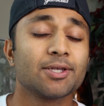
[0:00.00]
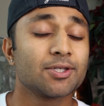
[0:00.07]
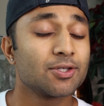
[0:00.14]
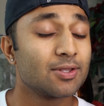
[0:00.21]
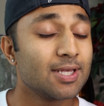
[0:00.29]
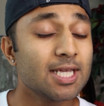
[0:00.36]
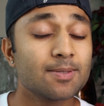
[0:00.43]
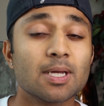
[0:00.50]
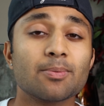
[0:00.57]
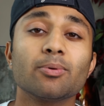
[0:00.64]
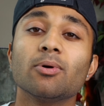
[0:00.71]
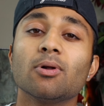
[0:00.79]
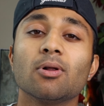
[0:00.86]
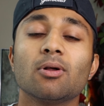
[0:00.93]
so these
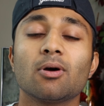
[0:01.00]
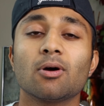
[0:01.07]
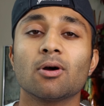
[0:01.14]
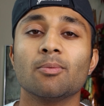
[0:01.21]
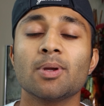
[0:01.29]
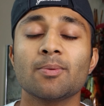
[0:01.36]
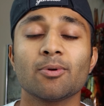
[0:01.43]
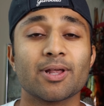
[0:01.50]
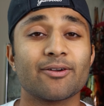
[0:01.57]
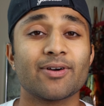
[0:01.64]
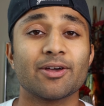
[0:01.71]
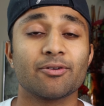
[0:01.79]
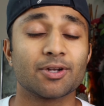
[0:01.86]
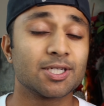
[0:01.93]
people are people that
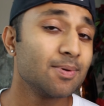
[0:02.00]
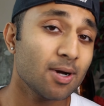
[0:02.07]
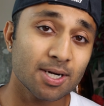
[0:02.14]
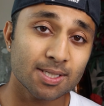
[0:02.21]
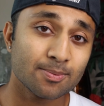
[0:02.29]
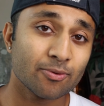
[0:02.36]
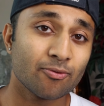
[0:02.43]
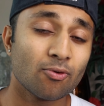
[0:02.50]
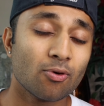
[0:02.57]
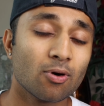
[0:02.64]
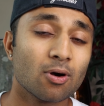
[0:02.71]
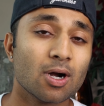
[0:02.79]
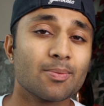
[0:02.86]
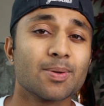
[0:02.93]
have either experienced it
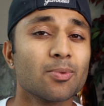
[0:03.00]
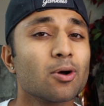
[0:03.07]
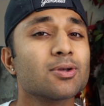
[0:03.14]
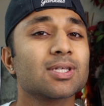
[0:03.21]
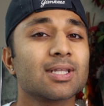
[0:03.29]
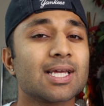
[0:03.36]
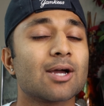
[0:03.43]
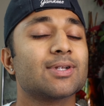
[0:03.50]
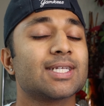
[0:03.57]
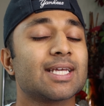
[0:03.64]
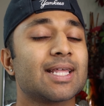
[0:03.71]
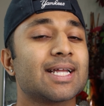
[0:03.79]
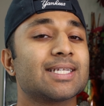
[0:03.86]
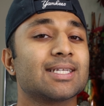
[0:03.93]
before. I mean, mostly I would
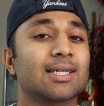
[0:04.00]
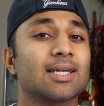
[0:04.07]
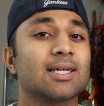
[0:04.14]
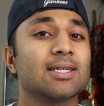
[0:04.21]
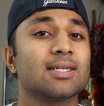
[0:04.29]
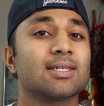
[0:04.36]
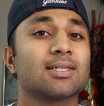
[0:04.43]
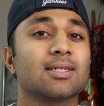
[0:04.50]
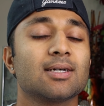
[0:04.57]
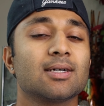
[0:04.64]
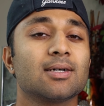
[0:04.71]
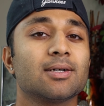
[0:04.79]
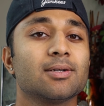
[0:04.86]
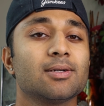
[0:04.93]
say that's the case.
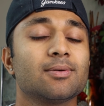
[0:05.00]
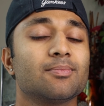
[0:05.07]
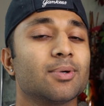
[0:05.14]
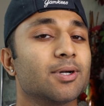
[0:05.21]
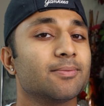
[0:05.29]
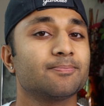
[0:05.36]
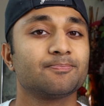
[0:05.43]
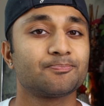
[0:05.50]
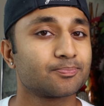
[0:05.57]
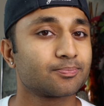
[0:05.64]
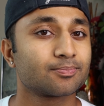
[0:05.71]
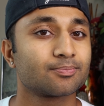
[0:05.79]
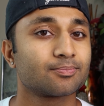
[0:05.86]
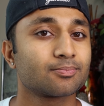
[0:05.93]
But
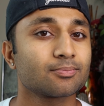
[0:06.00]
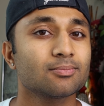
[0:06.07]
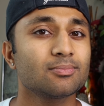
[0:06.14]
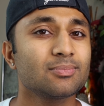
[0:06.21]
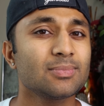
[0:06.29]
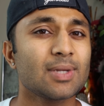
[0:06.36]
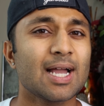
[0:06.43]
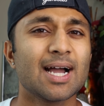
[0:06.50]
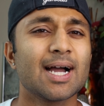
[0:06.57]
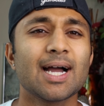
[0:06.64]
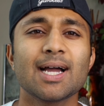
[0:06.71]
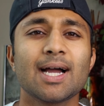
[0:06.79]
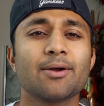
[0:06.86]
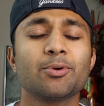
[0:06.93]

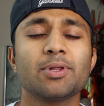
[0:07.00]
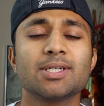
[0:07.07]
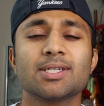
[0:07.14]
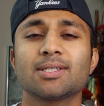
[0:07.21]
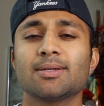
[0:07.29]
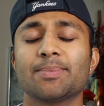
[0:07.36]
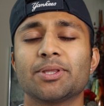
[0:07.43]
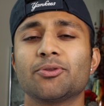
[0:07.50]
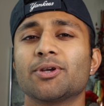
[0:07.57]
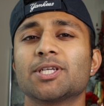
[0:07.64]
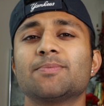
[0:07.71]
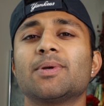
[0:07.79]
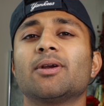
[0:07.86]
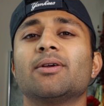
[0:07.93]
I really just, I mean, through
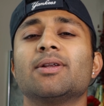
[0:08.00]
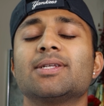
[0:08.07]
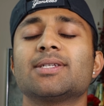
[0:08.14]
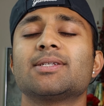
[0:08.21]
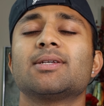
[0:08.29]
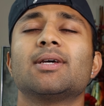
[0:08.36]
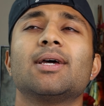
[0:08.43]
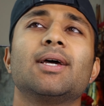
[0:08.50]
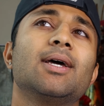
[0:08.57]
experience,